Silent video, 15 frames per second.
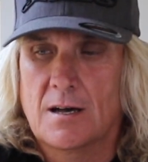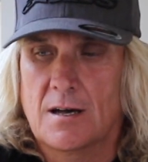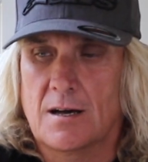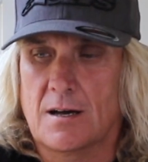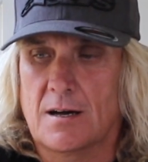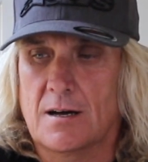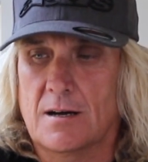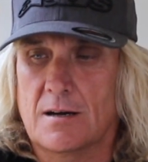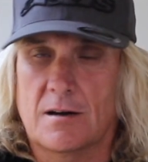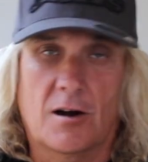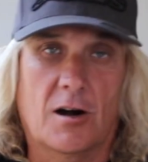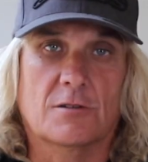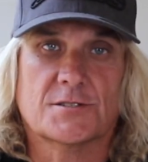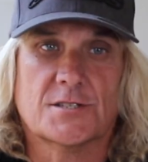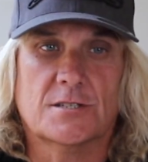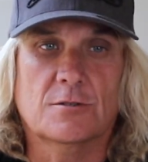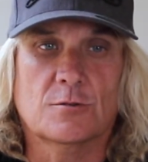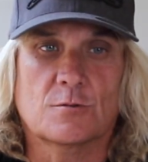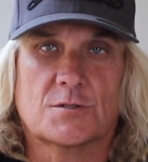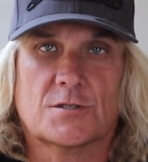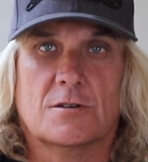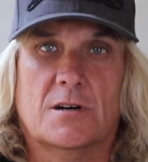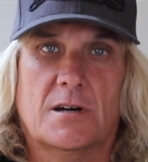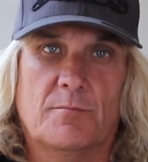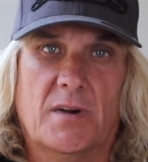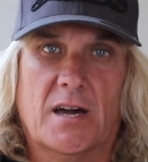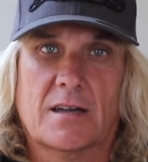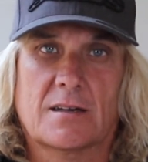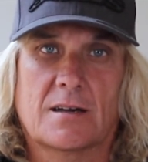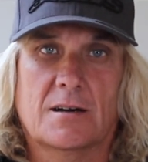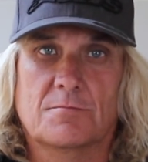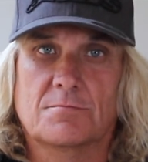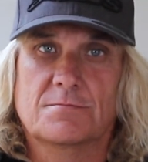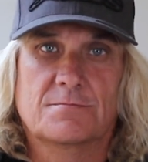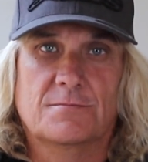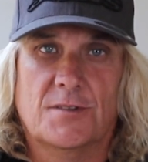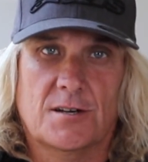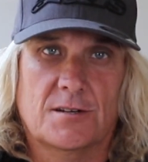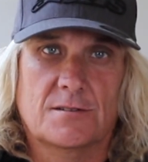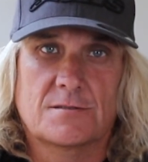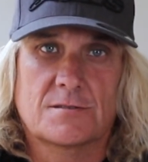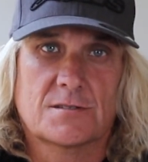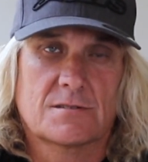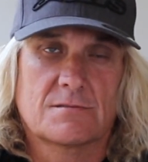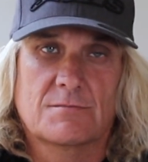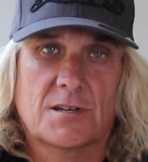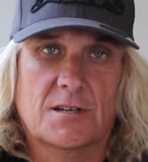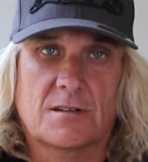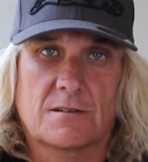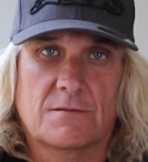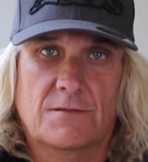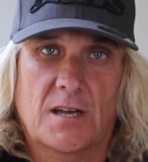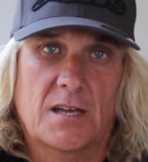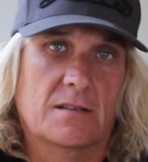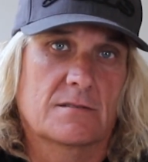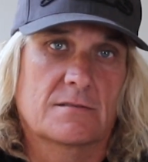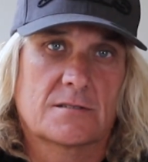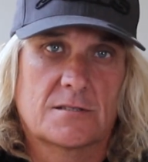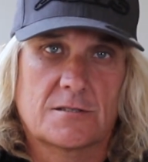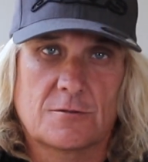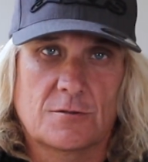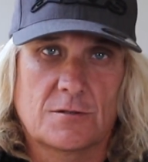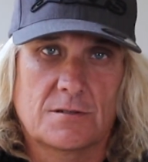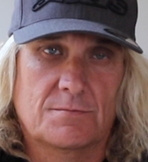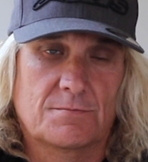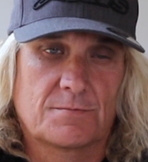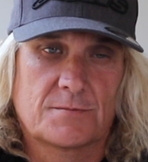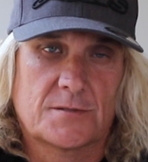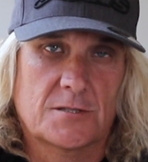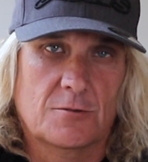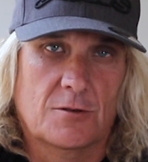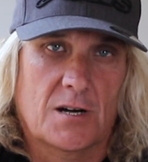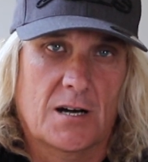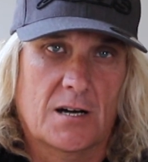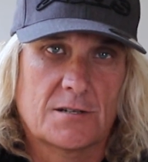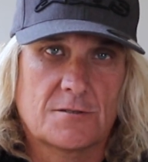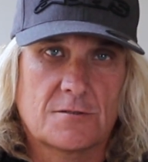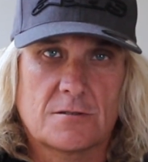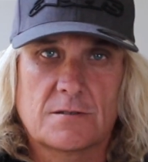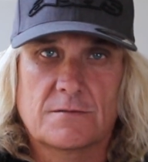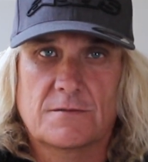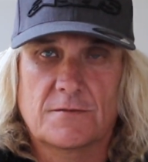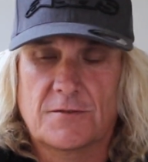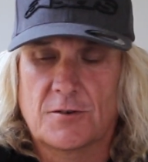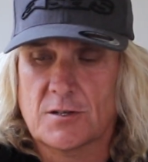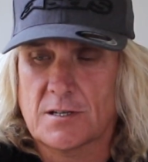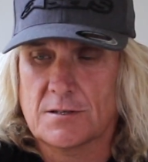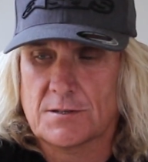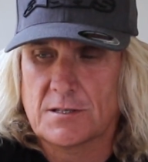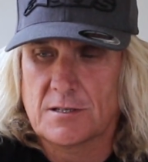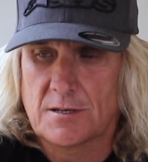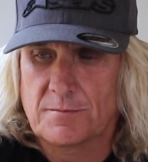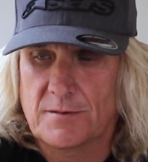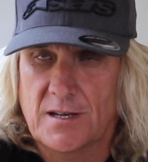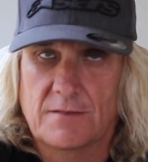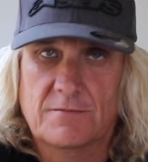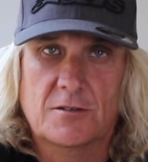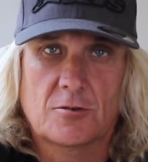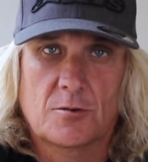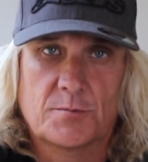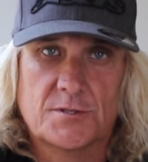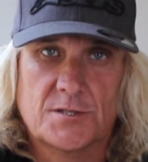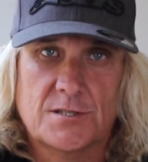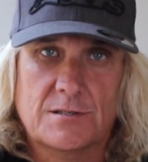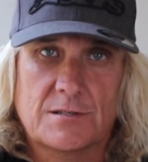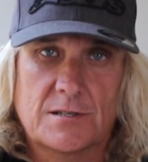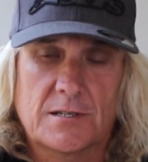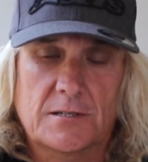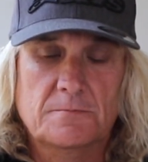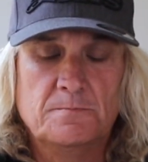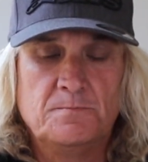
I'll still try and back up those at an event to a hard drive if I have the opportunity.